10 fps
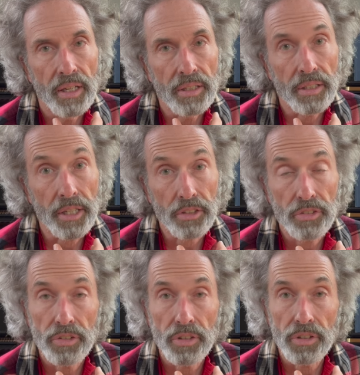The
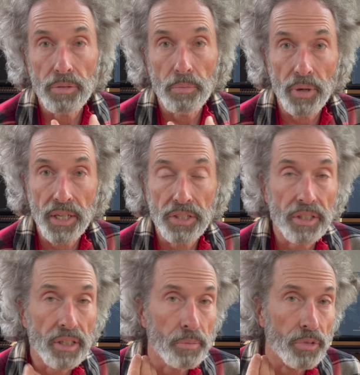next branch
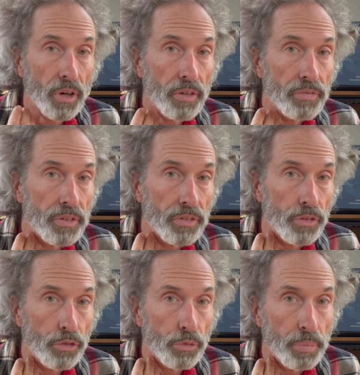that comes off is the
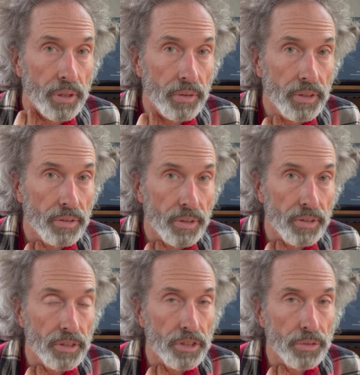superior
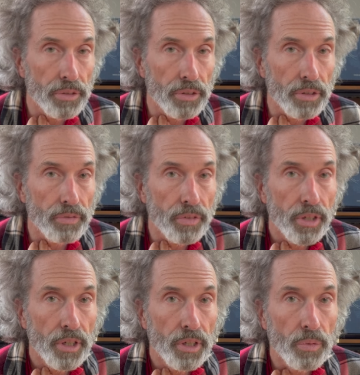laryngeal nerve,
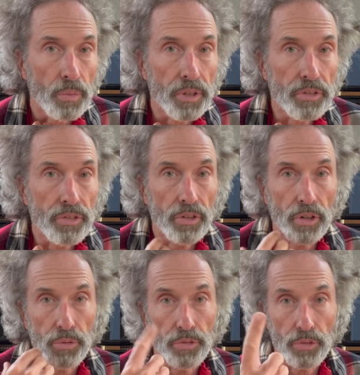which
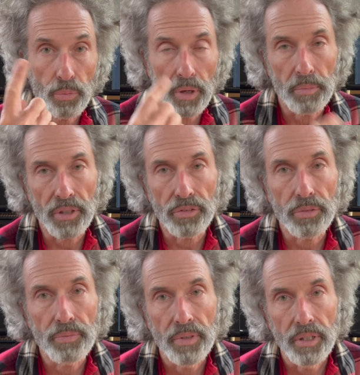goes to one
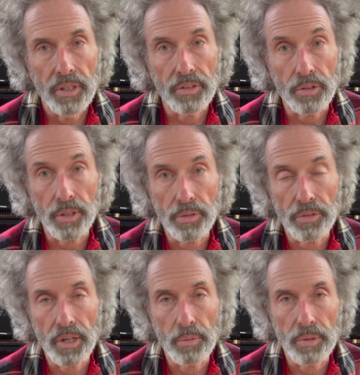muscle, the
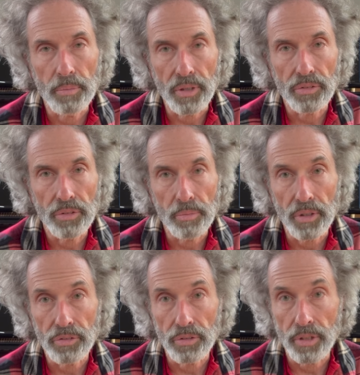cricothyroid muscle, the
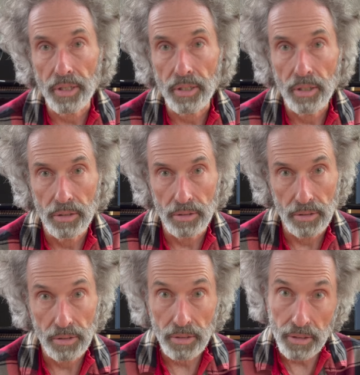muscle that
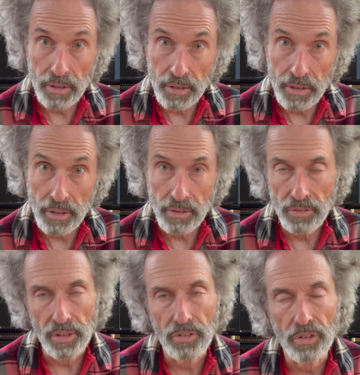
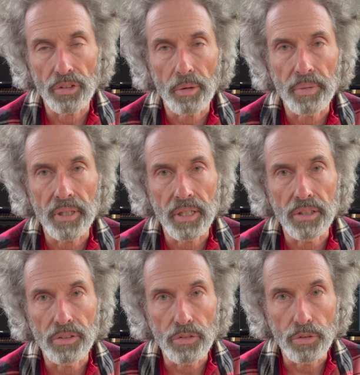takes us up
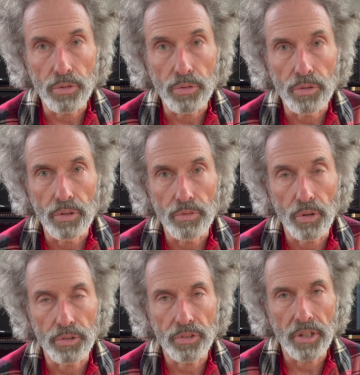into
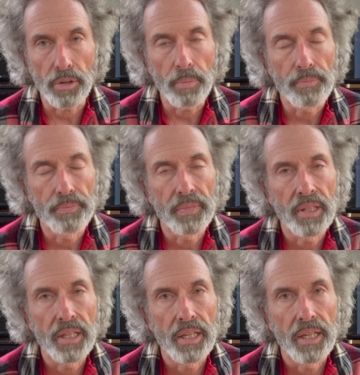falsetto.
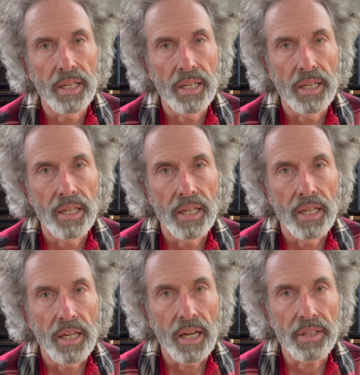
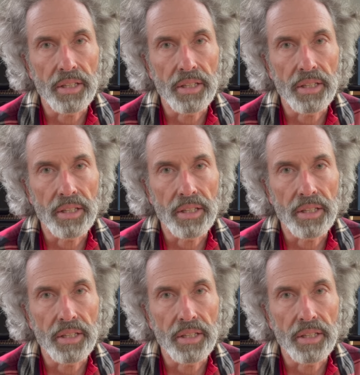And